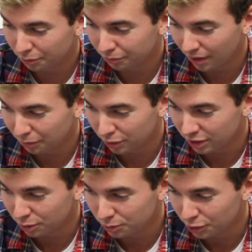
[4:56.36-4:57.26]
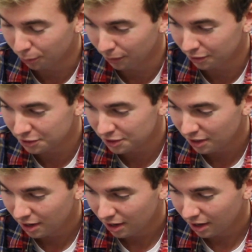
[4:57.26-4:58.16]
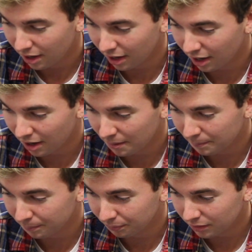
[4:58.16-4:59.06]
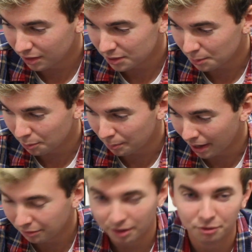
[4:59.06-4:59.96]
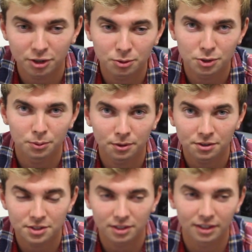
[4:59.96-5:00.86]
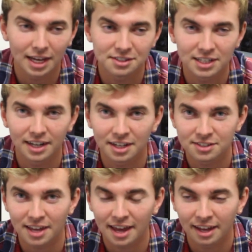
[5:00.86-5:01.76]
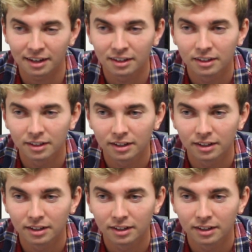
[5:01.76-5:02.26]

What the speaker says: of your favorite YouTubers? Some of my favorite YouTubers, Casey Neistat,